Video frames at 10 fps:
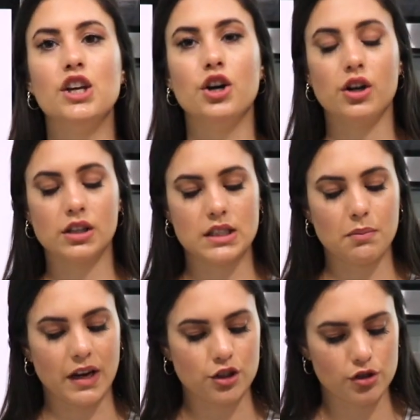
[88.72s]
cooked
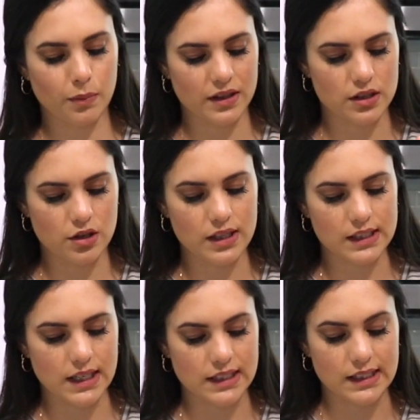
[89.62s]
my shrimp, as you can
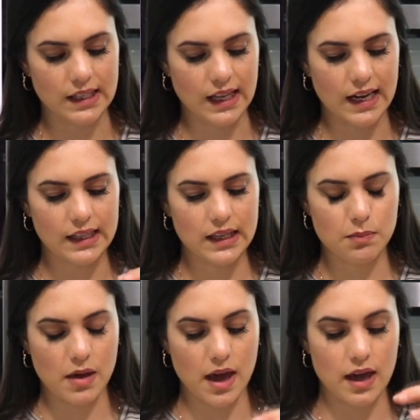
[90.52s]
see, it's slightly
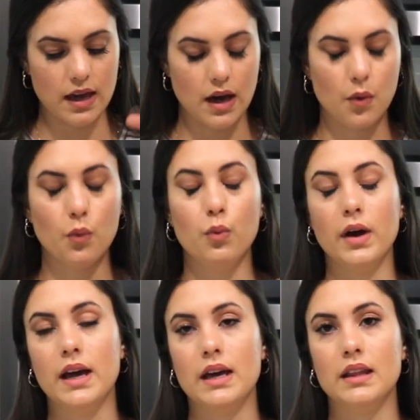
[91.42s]
pink,
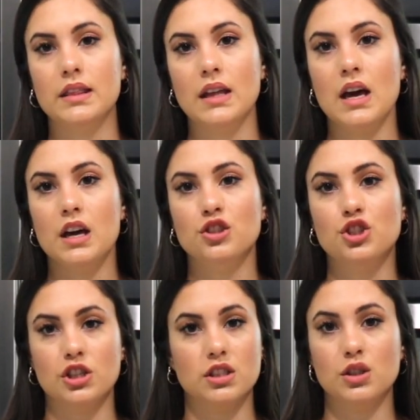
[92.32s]
with
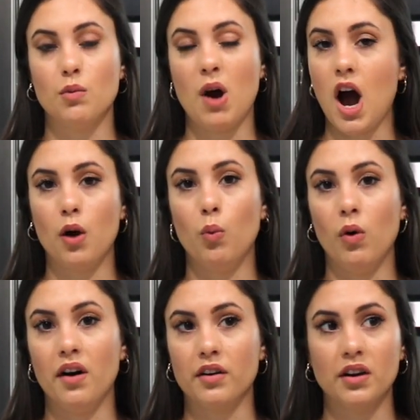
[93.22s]
just some hot
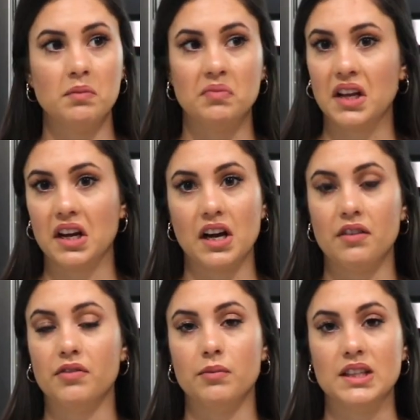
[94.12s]
water that I
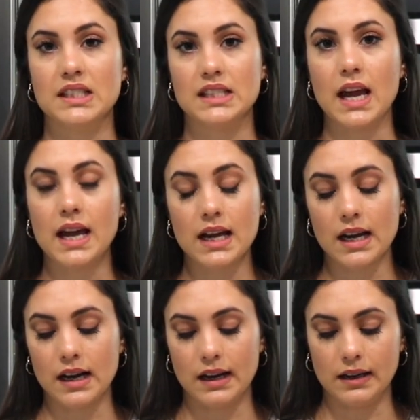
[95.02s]
got from the sink.
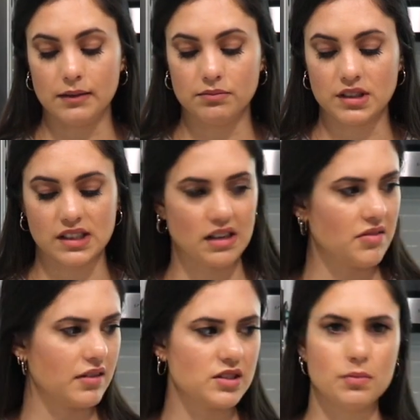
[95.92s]
Doesn't
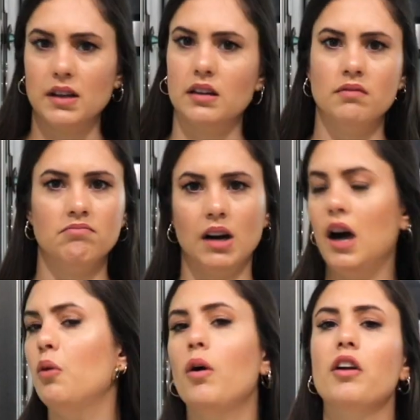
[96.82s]
even have to be
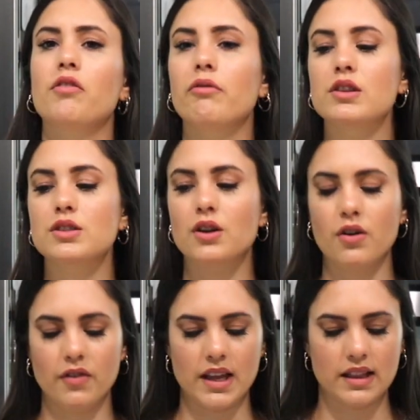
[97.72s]
hot water from the
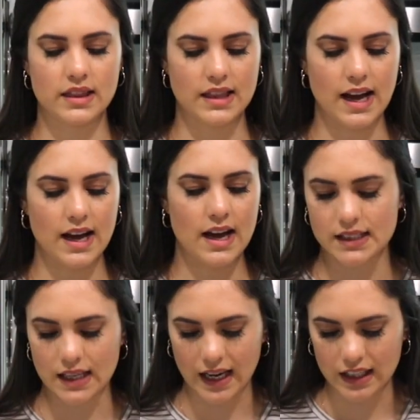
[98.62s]
stove, and that
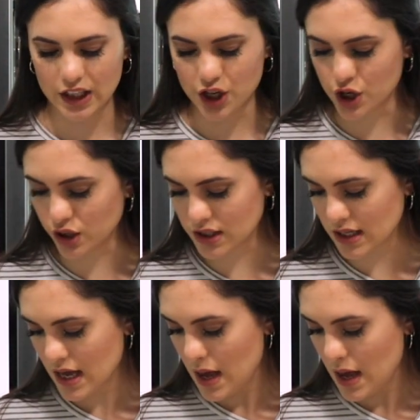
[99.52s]
slightly cooked